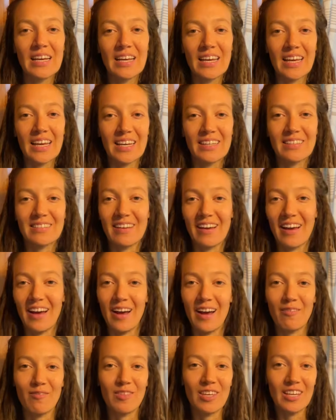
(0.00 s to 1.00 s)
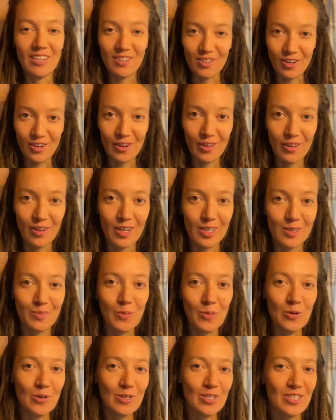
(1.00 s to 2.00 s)
and to have the interlocked
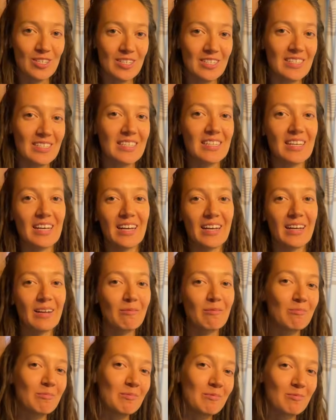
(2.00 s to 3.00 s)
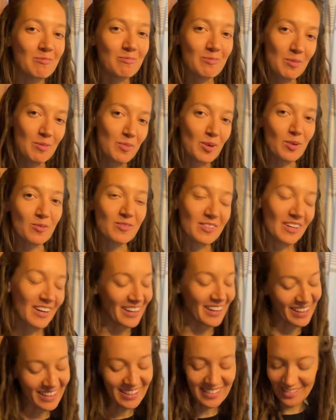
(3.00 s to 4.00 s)
portions removed,
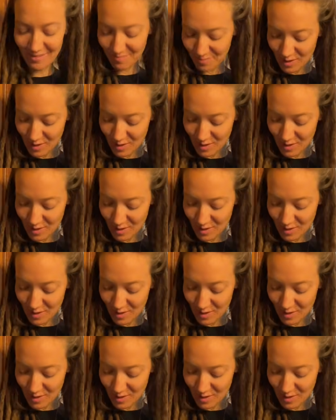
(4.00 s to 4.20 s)
I guess.